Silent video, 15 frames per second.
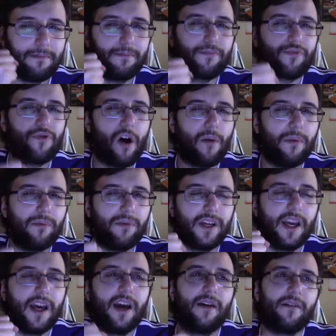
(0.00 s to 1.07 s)
probably,
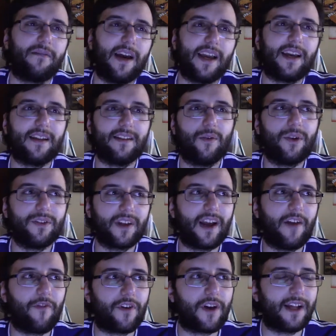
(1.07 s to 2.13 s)
like, the one thing I
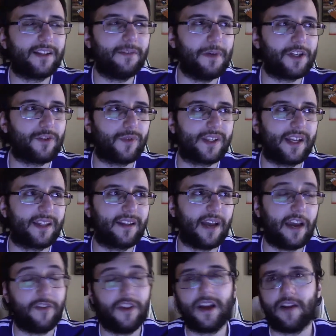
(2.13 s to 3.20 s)
forgot to mention was that,
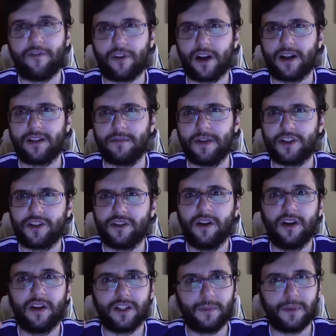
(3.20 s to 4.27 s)
I think I forgot to mention,
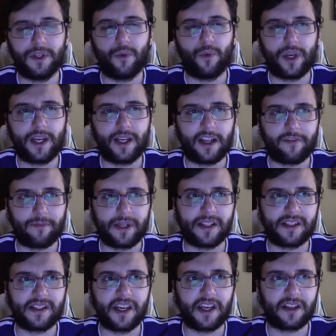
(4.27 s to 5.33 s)
it's been a week and I've been
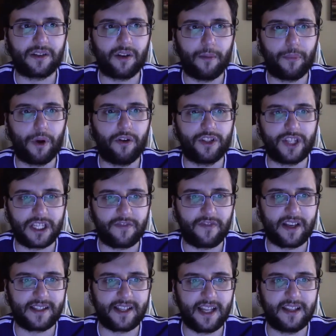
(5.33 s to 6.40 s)
sick, so I apologize if
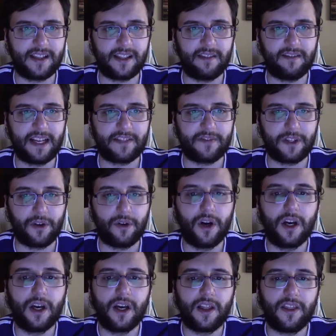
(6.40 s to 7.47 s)
I said this in the last video.
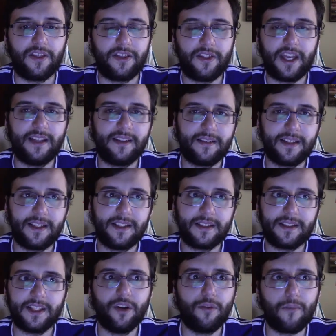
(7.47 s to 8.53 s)
In the
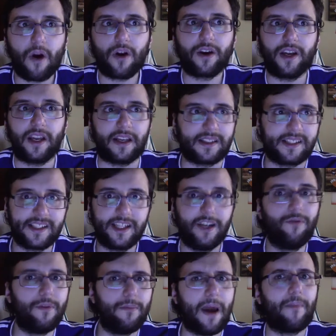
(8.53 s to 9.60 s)
Nintendo marketing
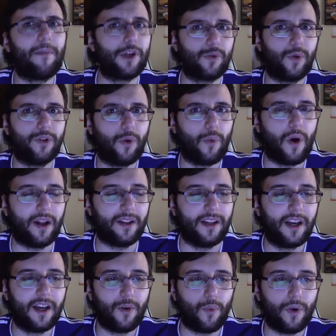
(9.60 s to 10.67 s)
still remembers 101.
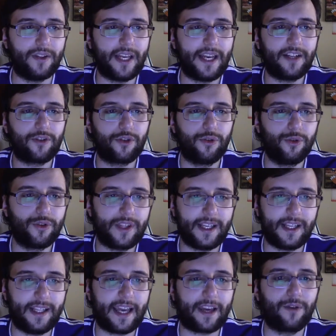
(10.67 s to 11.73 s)
When they introduced
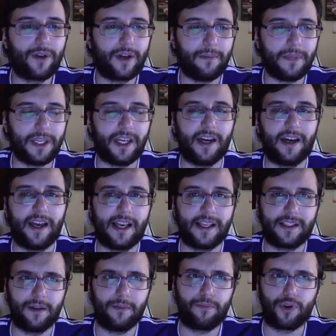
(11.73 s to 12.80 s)
Hideki Kamiya as
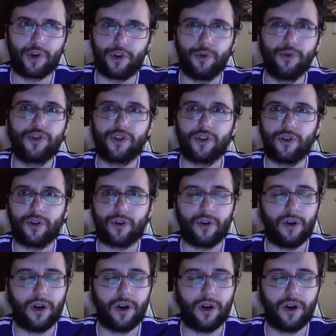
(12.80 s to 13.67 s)
the producer